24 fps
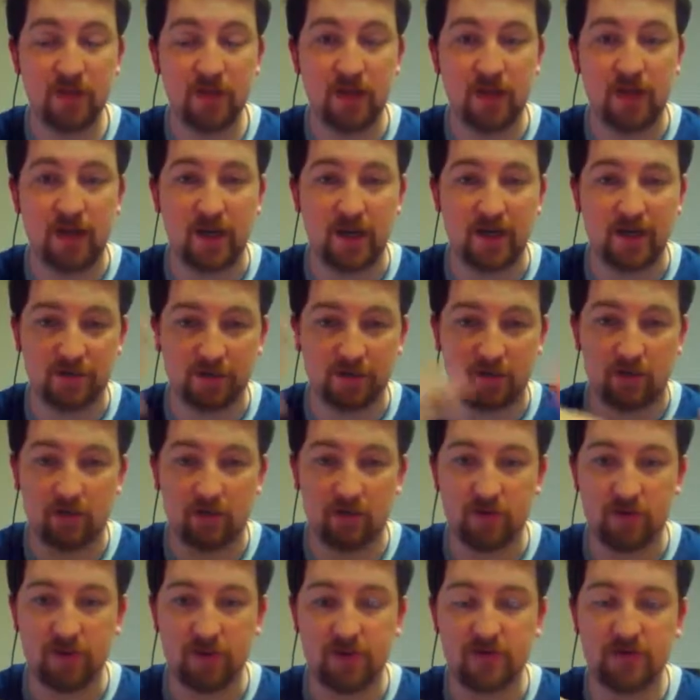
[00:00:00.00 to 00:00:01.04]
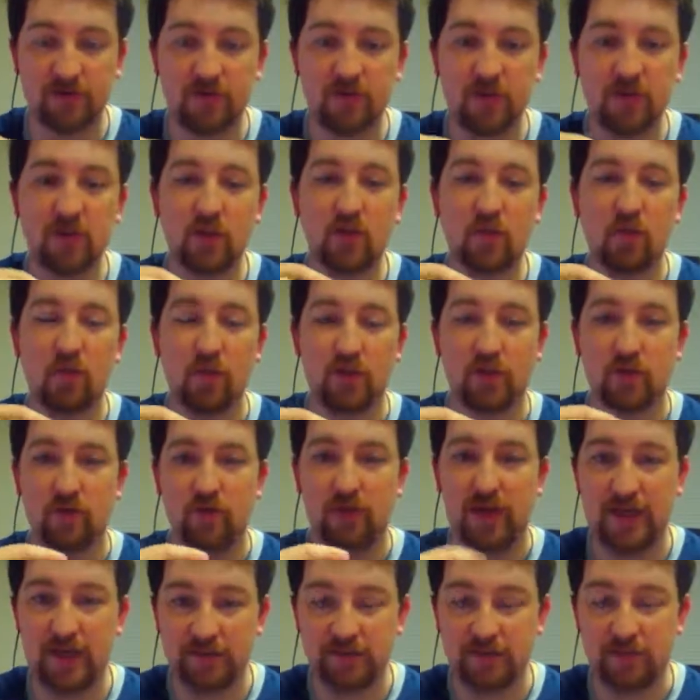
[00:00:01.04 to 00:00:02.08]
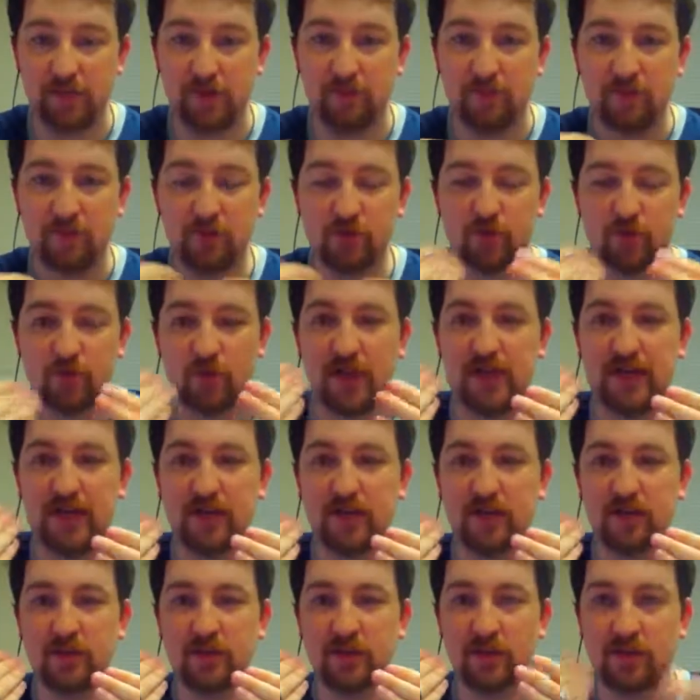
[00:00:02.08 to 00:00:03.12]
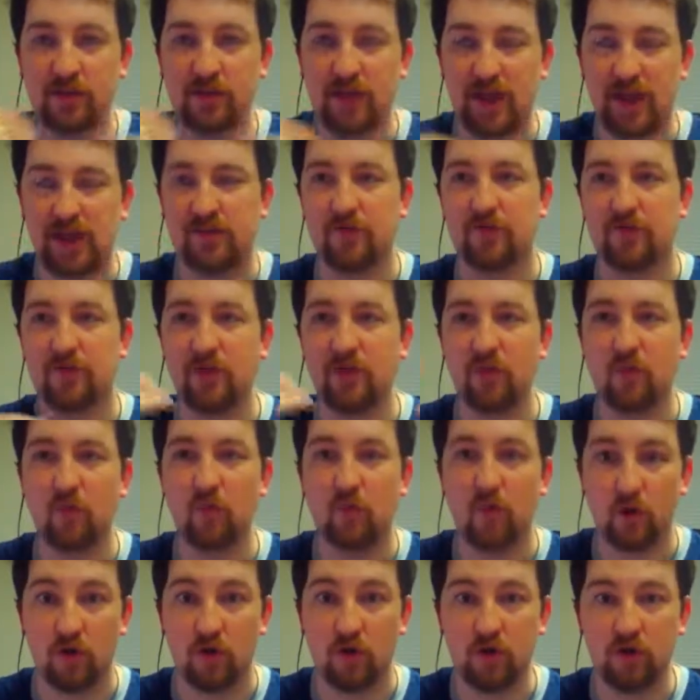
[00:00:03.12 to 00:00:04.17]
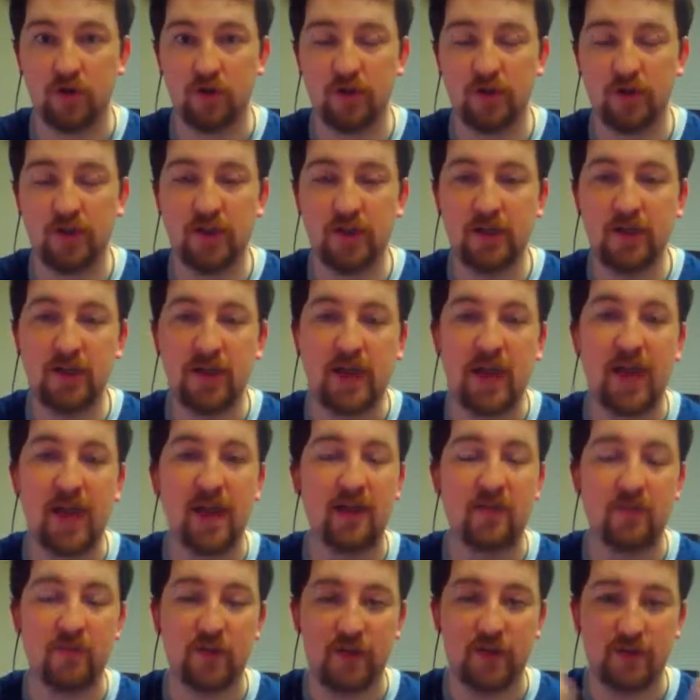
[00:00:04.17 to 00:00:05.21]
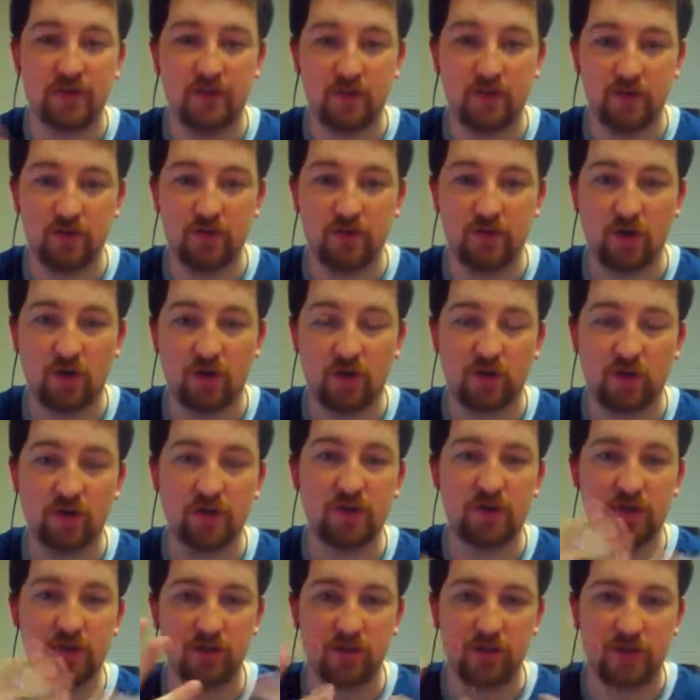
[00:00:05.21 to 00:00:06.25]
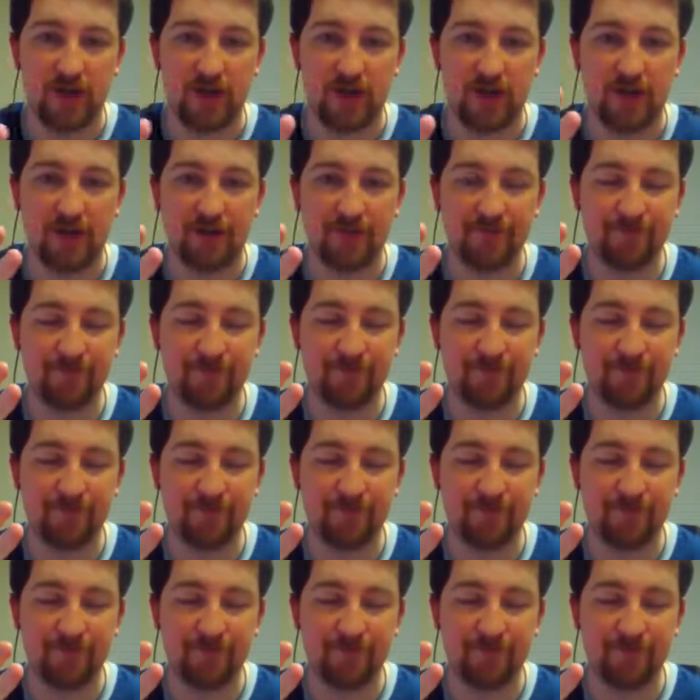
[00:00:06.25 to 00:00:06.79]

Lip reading: Darklets, when you hit them, drain the light from the world, and if it gets too dark, you die.